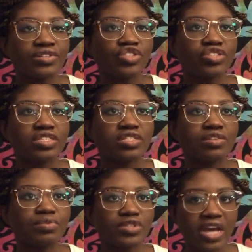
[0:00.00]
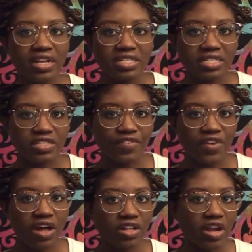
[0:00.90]
just protagonists
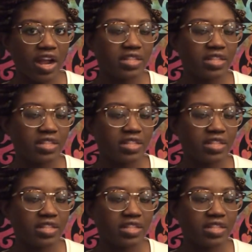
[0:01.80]
of color.